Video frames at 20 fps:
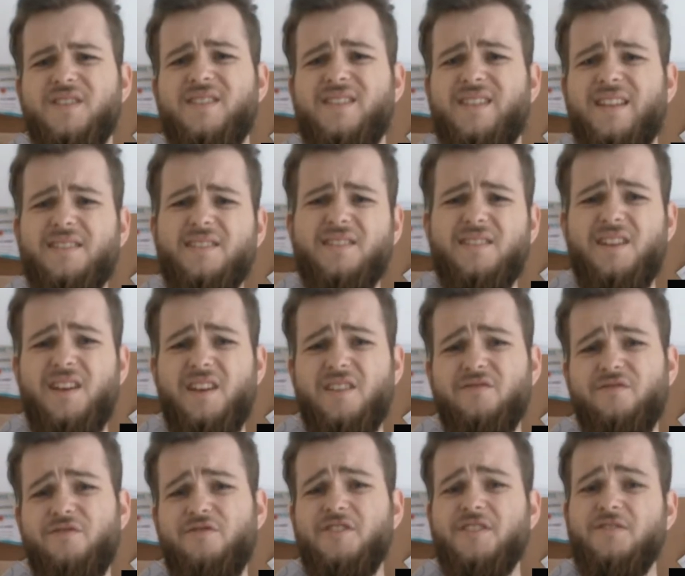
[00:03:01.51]
doesn't
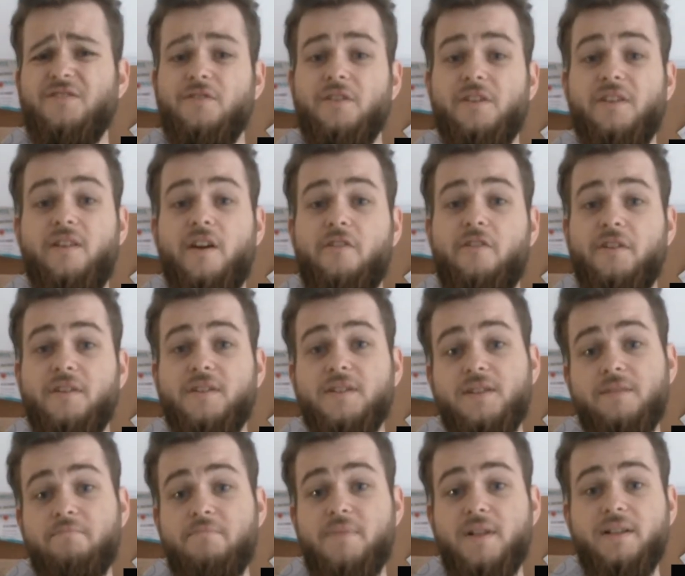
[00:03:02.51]
influence your character's
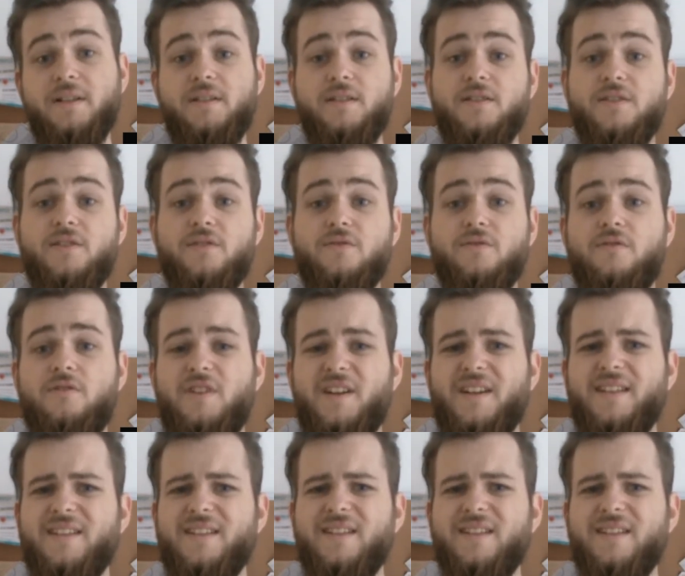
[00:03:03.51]
ability score and